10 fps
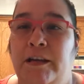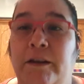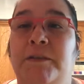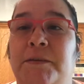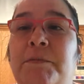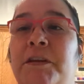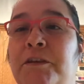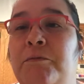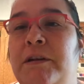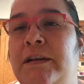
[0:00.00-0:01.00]
You know, something
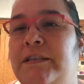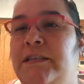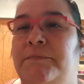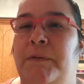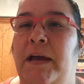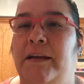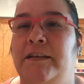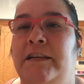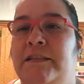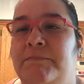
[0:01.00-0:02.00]
you would
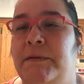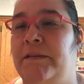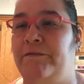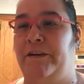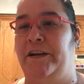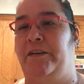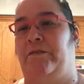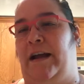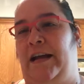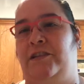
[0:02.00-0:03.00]
expect. It's been very
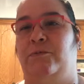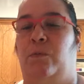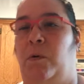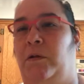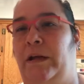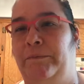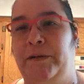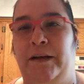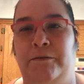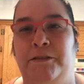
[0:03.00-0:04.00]
gradual. I'm
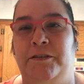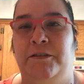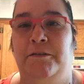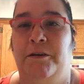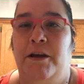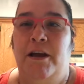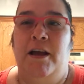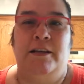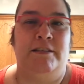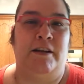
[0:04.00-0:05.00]
down to,
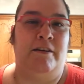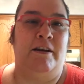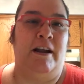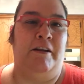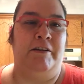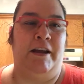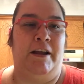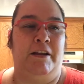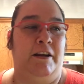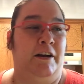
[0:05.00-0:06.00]
I started out
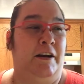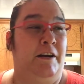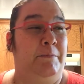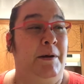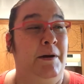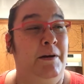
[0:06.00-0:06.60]
at um,